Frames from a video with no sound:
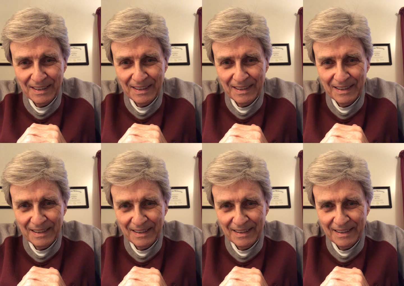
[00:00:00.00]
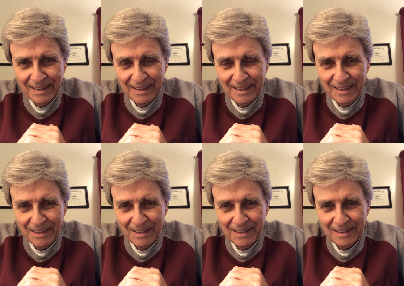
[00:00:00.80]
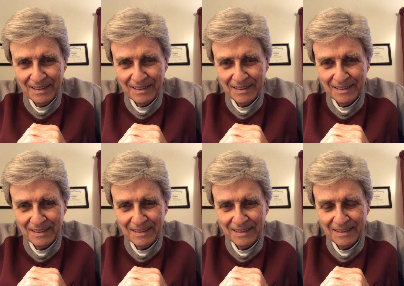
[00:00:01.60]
[no speech]